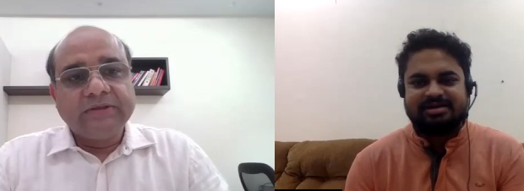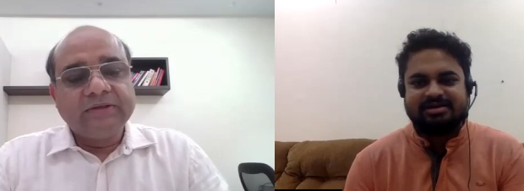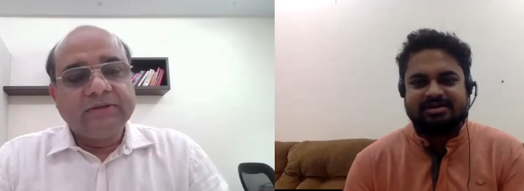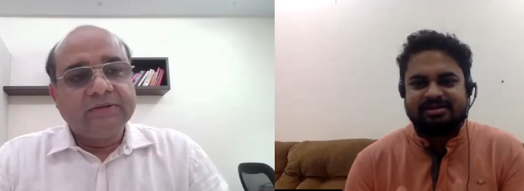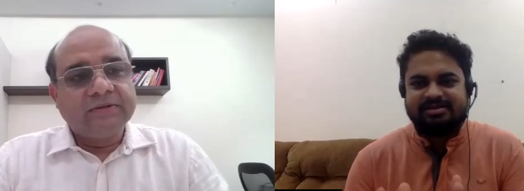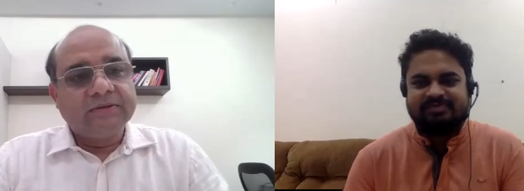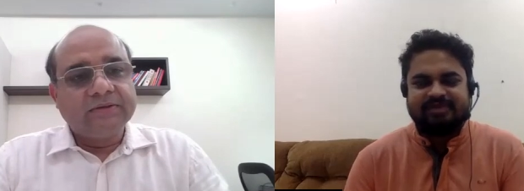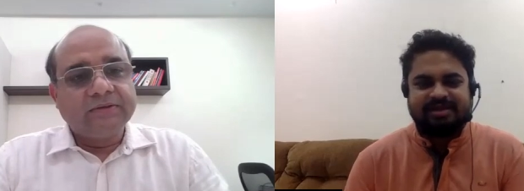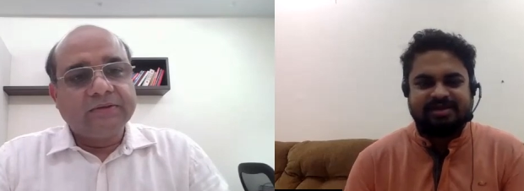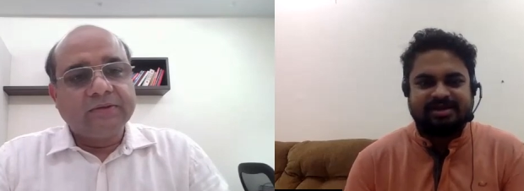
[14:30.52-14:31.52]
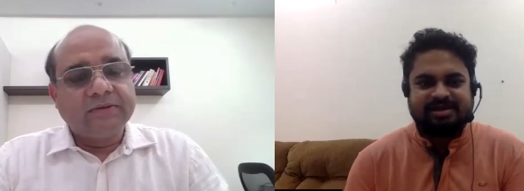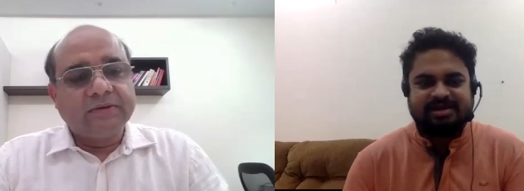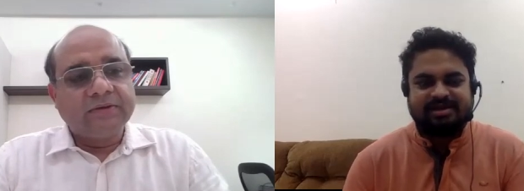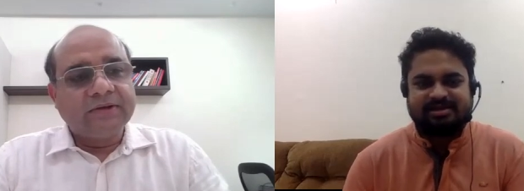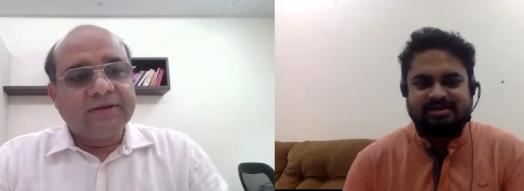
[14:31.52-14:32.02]
Speaker 1: in in
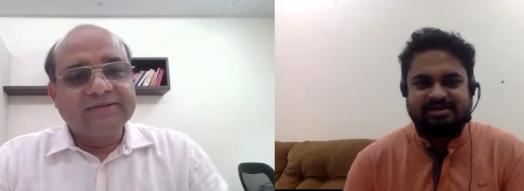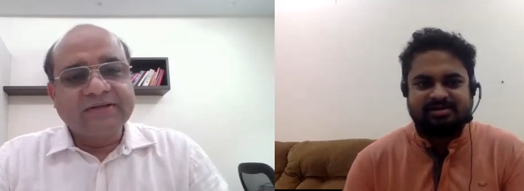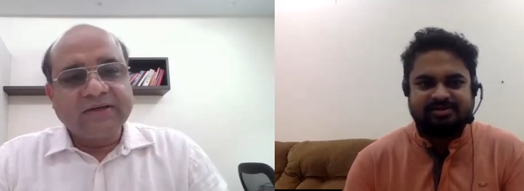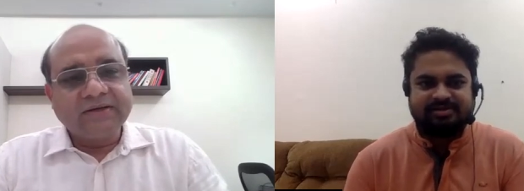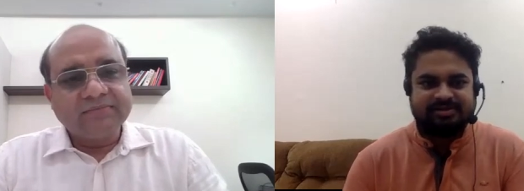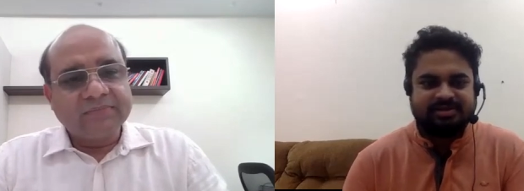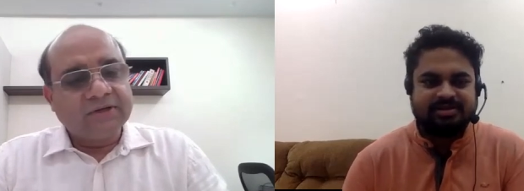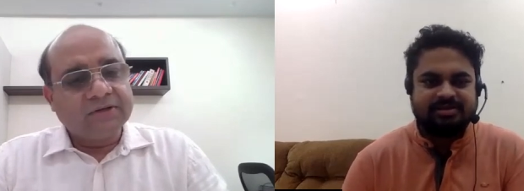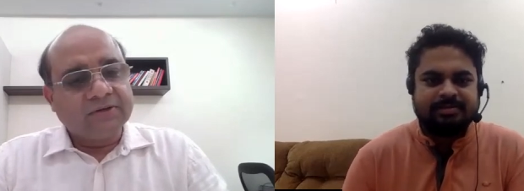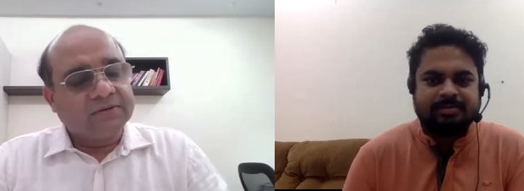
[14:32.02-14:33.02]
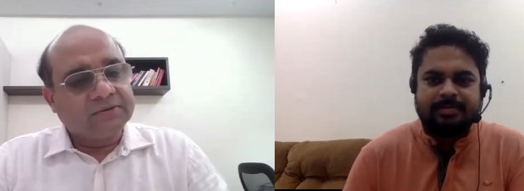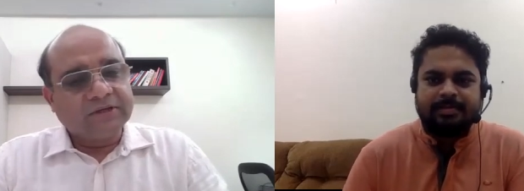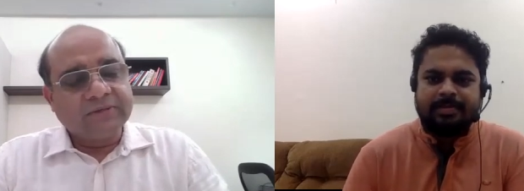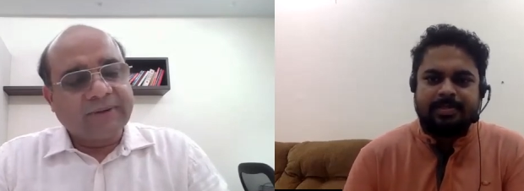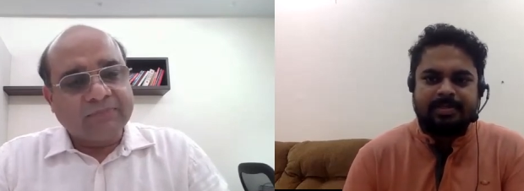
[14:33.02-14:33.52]
fintech and uh, it's, uh,
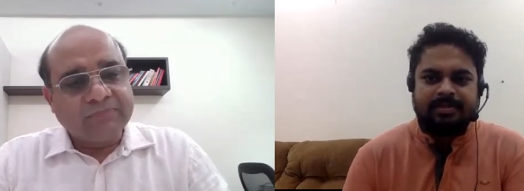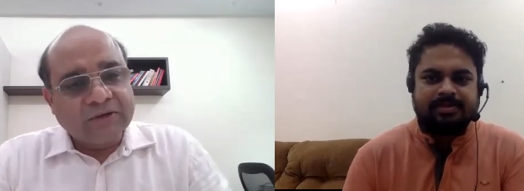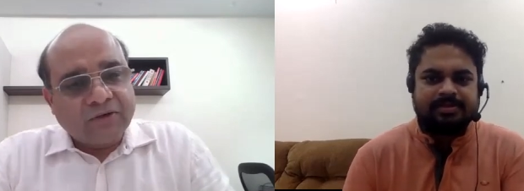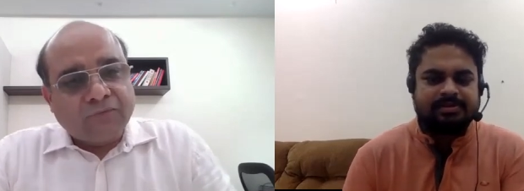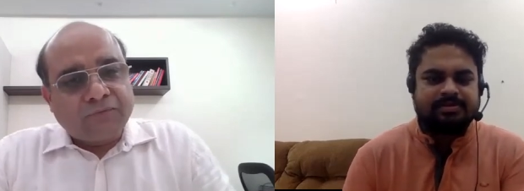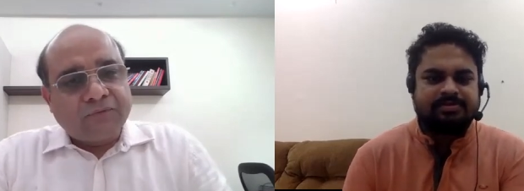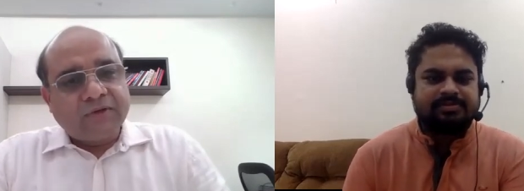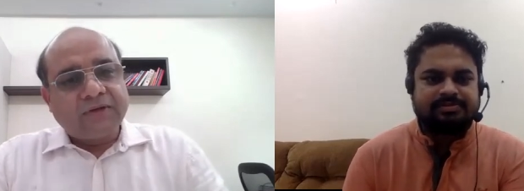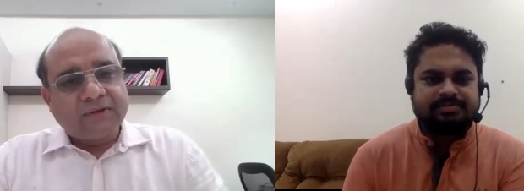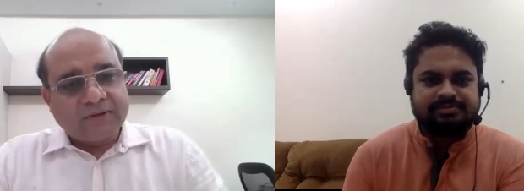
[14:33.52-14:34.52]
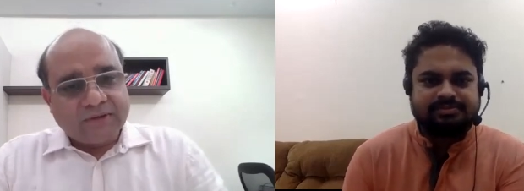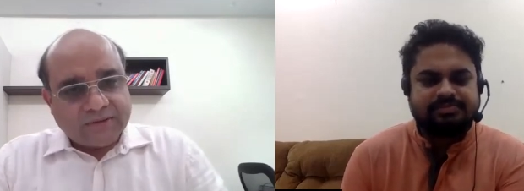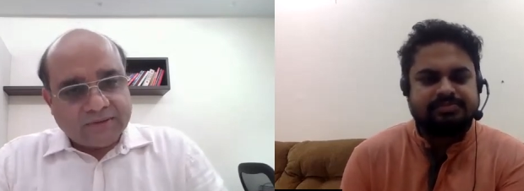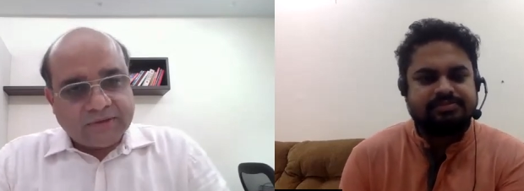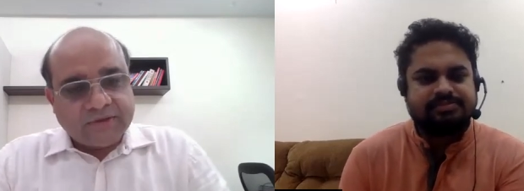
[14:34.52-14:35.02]
Speaker 2: the Department of uh,
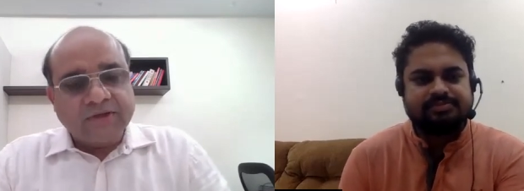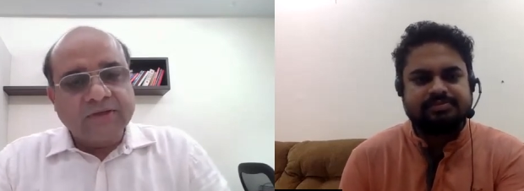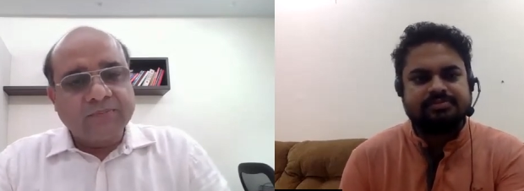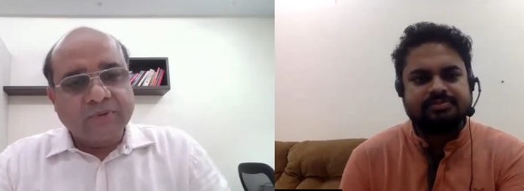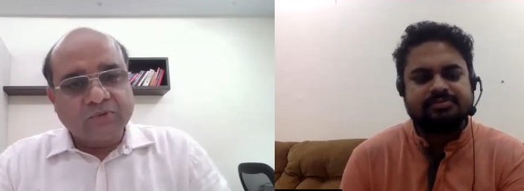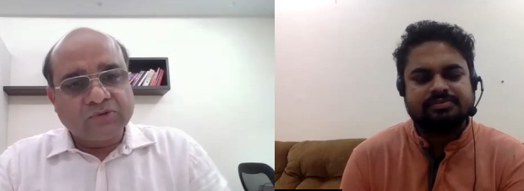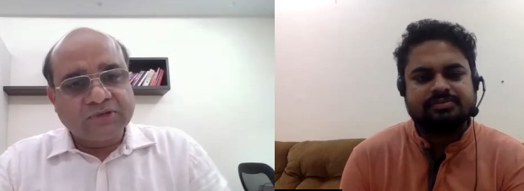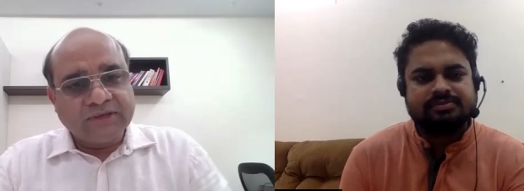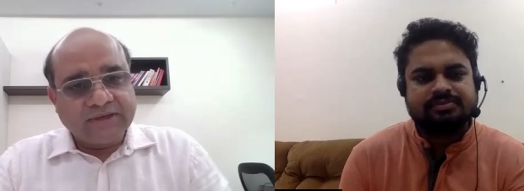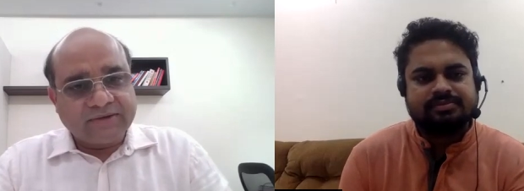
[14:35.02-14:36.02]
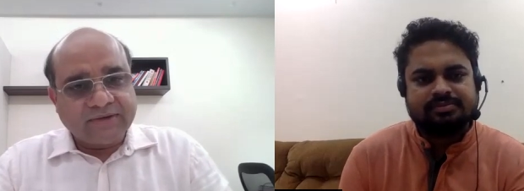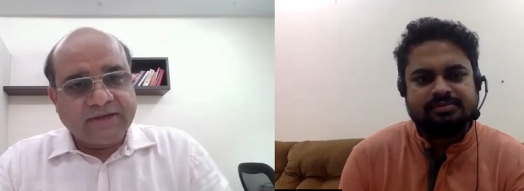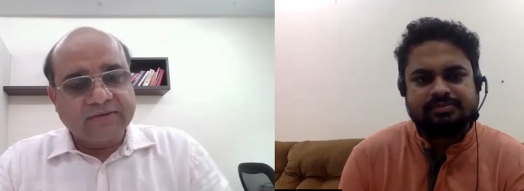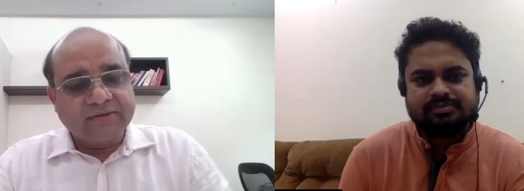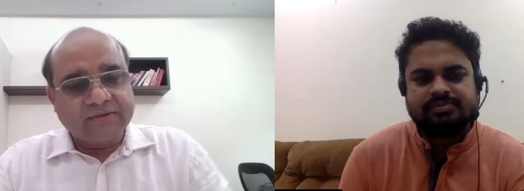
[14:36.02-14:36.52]
uh, Internal Promotion and
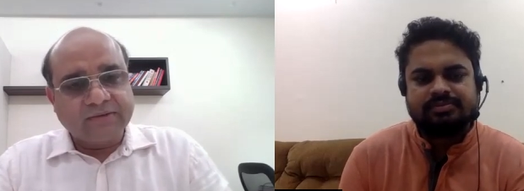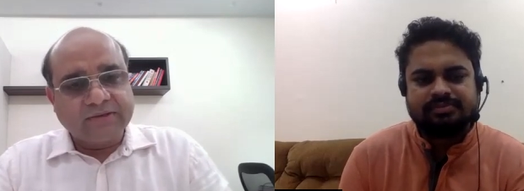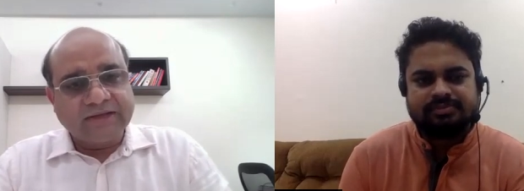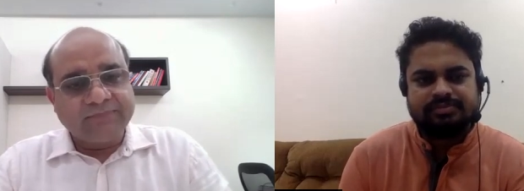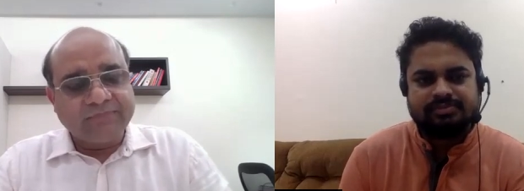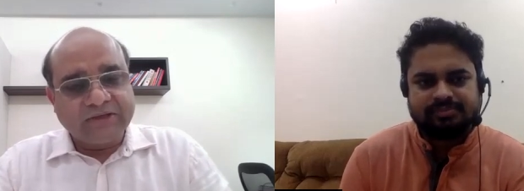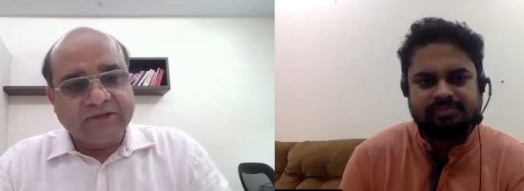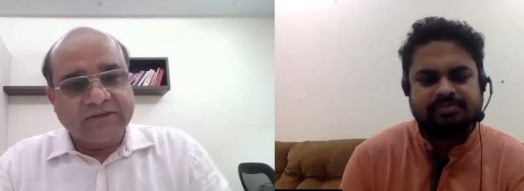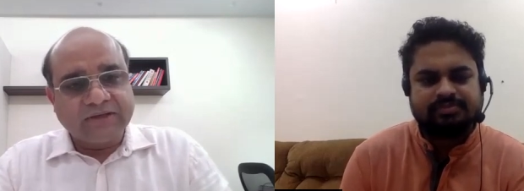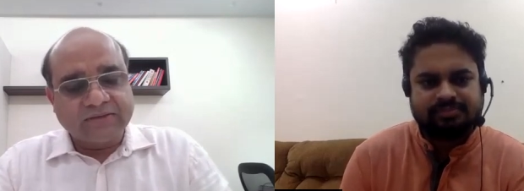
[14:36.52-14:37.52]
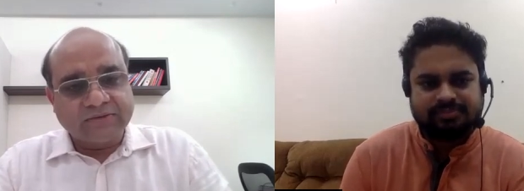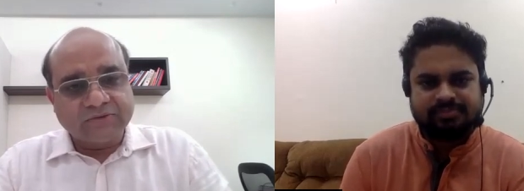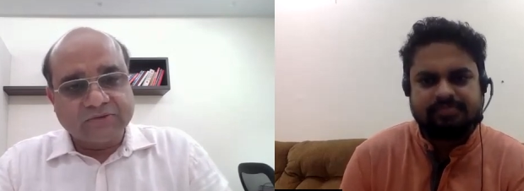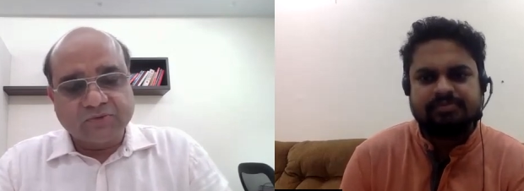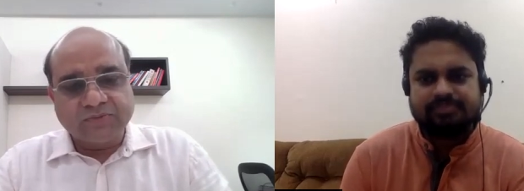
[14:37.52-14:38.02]
Trade, uh, the DIPT, that
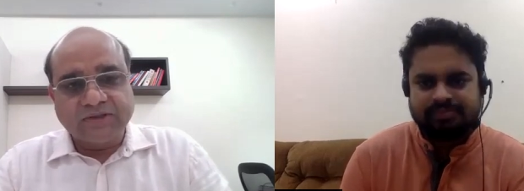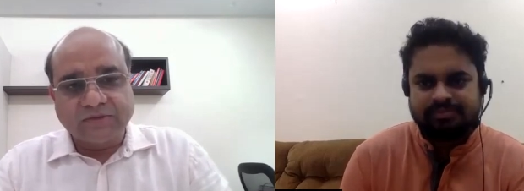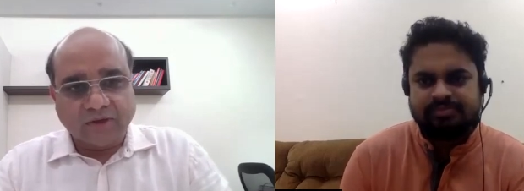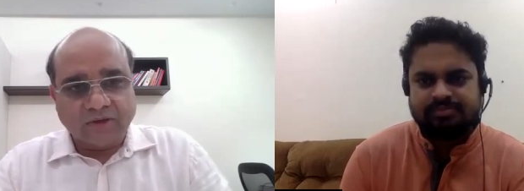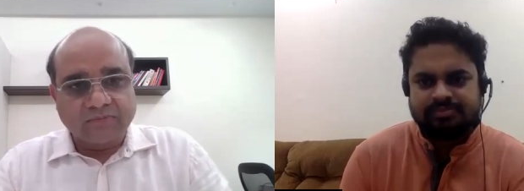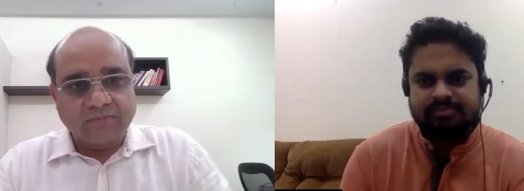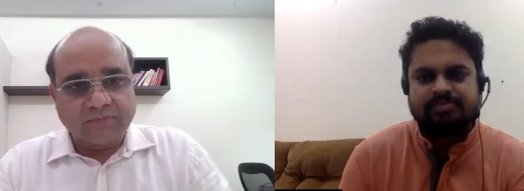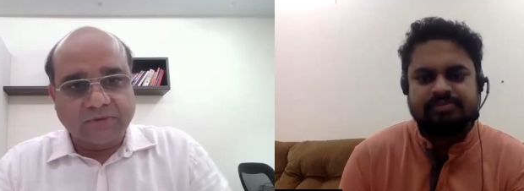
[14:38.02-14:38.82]
used to be you now